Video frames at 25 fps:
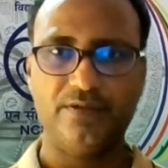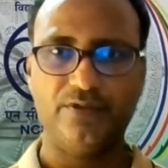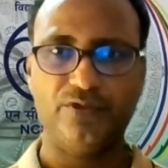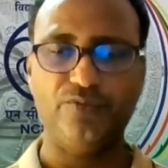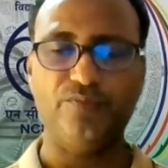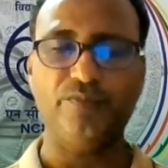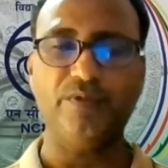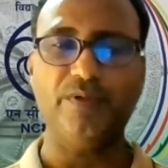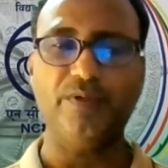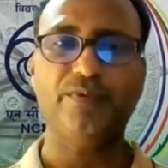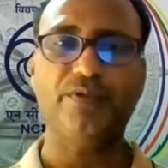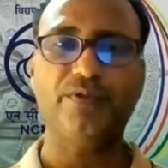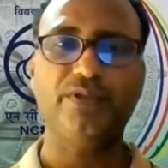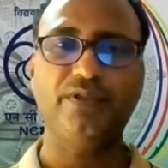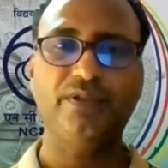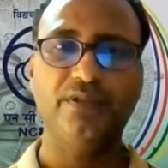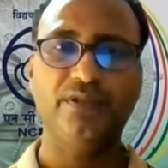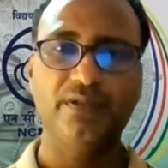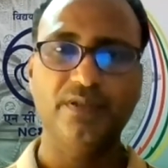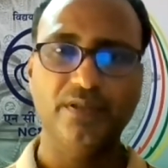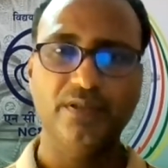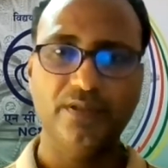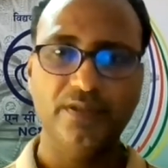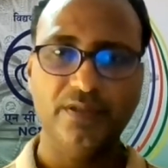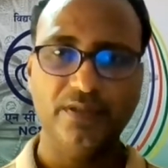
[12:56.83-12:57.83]
You
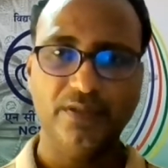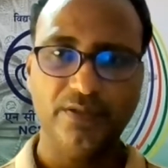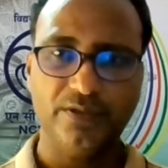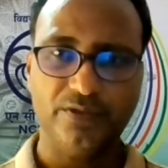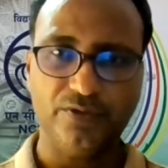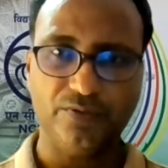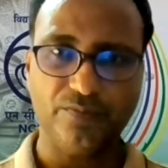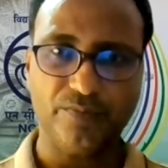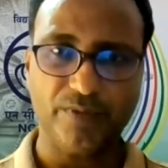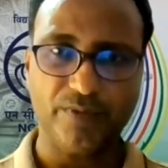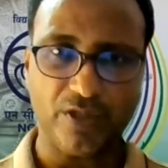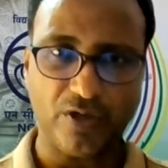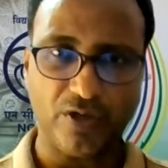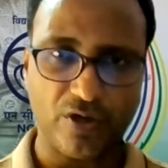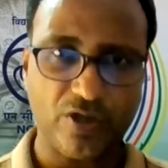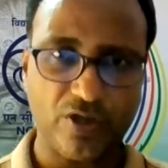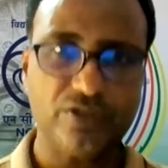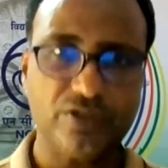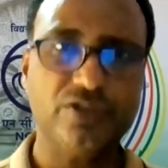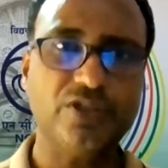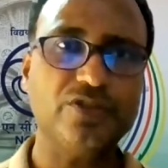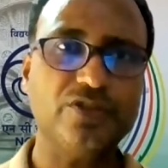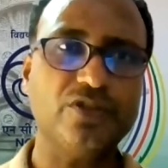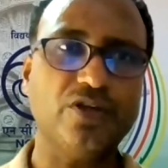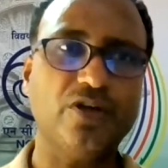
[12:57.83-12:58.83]
may
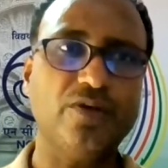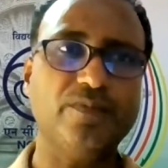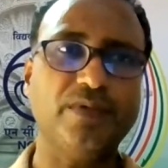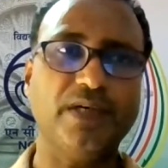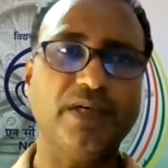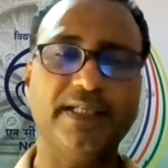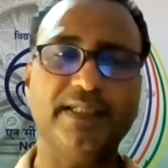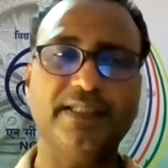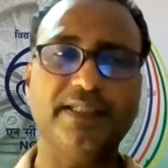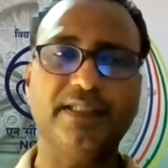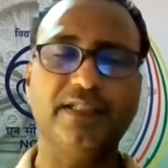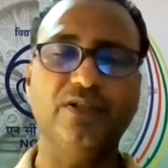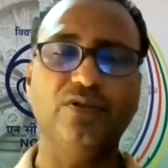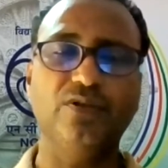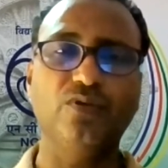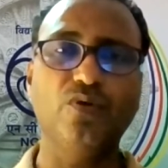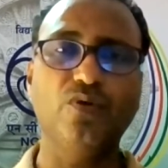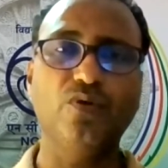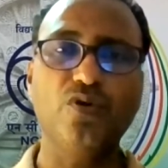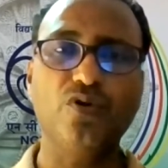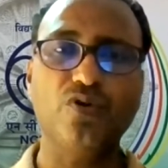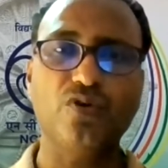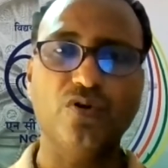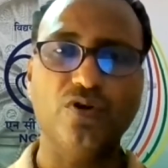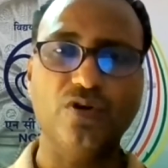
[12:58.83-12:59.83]
heard the term like
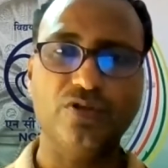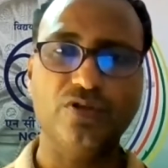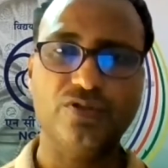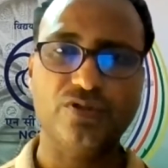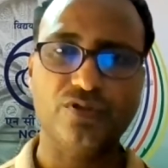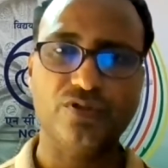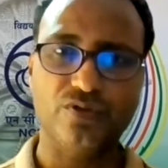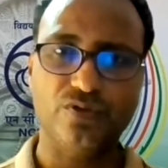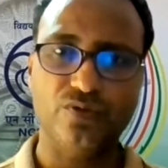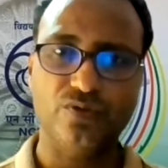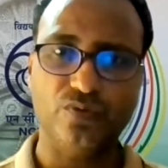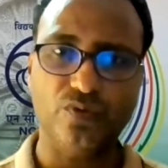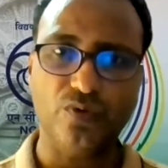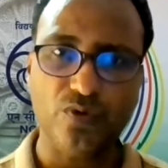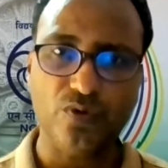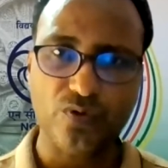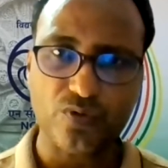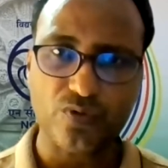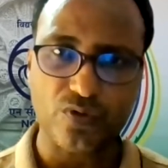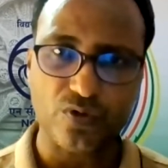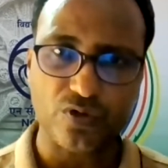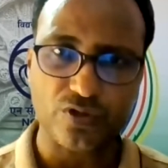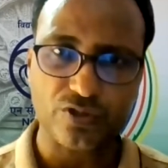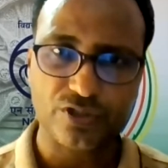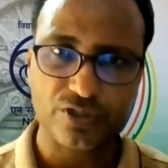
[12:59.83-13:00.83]
low cost, no
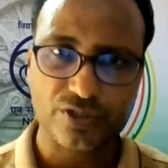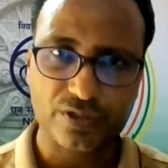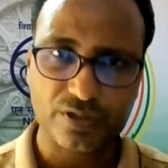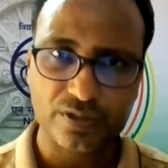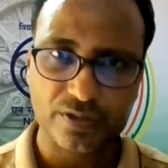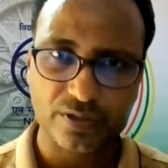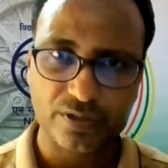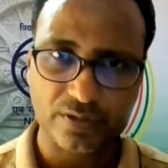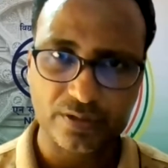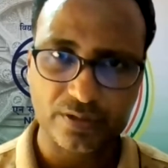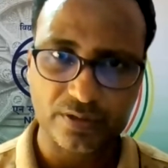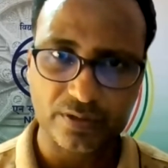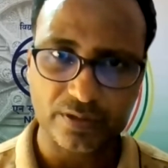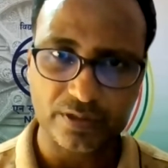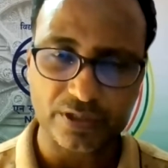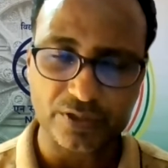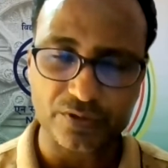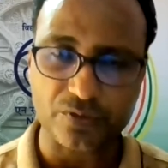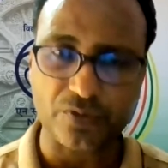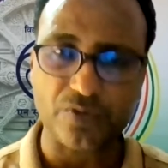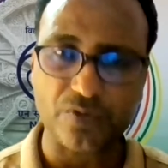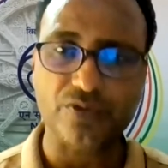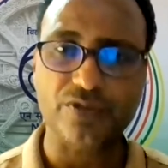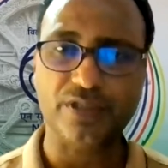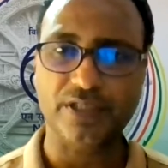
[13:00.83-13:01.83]
cost
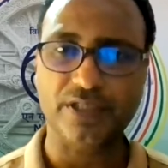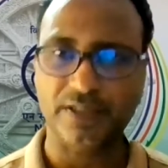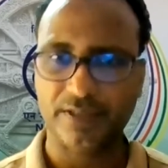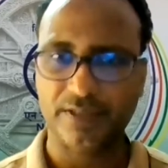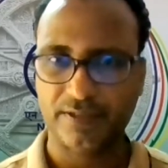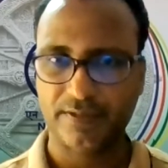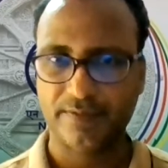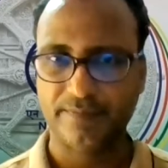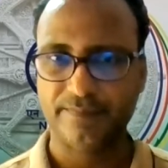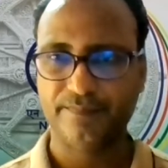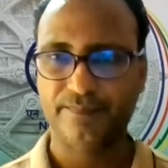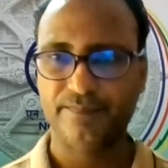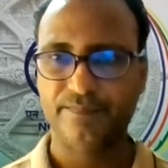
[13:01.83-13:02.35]
resources.